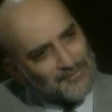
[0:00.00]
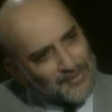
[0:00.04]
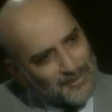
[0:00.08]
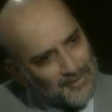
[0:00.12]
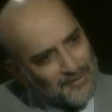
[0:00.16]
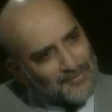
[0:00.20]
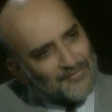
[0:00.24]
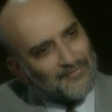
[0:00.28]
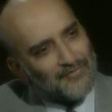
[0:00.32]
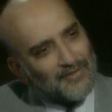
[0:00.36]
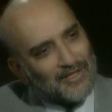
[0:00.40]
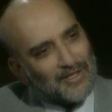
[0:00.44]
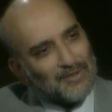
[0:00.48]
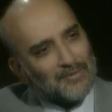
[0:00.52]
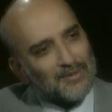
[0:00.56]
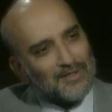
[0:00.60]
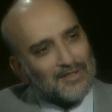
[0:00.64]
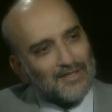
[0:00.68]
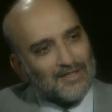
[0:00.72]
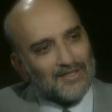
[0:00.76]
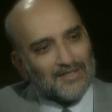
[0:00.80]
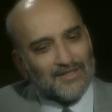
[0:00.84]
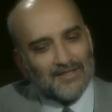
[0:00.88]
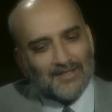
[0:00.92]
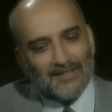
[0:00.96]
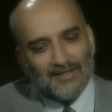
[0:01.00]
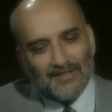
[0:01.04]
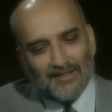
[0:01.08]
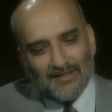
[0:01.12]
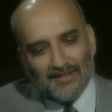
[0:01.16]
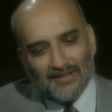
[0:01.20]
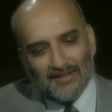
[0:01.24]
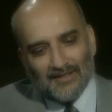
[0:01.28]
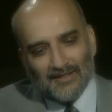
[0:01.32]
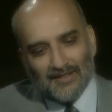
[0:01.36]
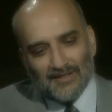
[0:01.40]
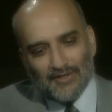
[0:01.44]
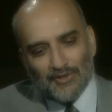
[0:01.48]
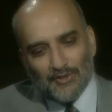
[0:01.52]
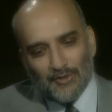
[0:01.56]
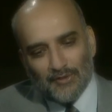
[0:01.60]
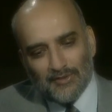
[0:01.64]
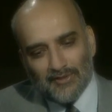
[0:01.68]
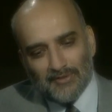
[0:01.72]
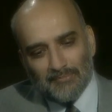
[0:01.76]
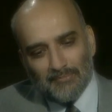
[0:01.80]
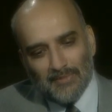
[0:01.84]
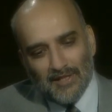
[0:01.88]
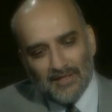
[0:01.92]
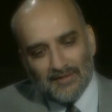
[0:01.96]
You have frequently
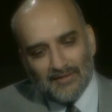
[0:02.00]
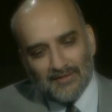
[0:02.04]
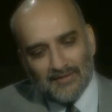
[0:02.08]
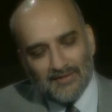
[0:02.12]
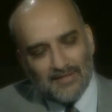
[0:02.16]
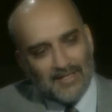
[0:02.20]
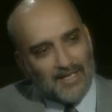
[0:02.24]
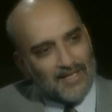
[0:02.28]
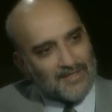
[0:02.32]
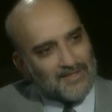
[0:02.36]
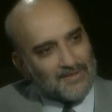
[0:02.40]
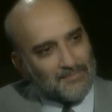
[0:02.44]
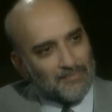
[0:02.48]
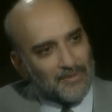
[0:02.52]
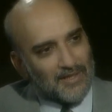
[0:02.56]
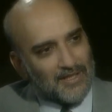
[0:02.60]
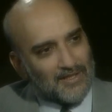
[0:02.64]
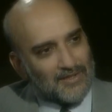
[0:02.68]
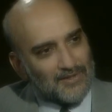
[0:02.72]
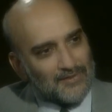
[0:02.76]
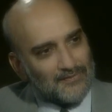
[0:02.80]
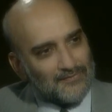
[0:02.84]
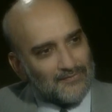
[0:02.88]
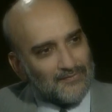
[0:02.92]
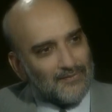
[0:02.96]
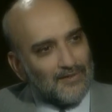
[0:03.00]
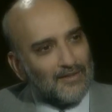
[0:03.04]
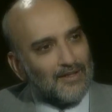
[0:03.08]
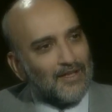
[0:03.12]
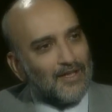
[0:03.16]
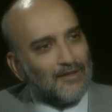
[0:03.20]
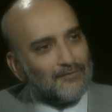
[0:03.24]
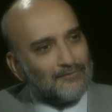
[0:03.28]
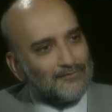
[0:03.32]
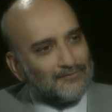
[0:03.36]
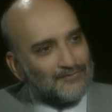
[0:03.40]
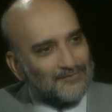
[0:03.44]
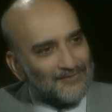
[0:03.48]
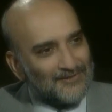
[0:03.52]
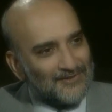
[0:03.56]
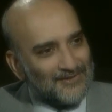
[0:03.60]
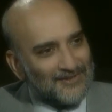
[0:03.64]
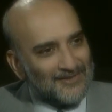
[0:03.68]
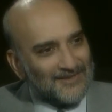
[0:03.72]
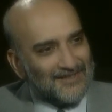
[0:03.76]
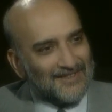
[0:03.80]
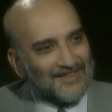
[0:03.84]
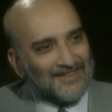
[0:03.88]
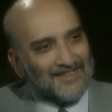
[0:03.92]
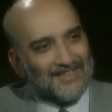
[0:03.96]
talked about this aspect of love
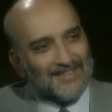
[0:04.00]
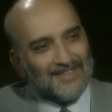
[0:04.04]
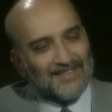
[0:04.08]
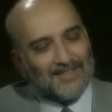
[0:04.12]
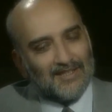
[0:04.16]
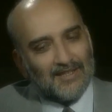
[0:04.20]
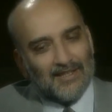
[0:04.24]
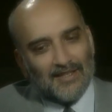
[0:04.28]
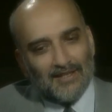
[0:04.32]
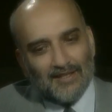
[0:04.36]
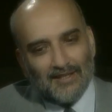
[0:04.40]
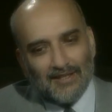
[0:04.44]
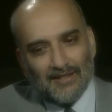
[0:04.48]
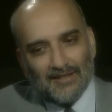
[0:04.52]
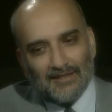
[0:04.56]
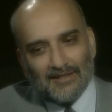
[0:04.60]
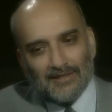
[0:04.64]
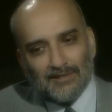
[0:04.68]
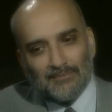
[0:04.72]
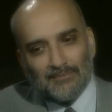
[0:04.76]
and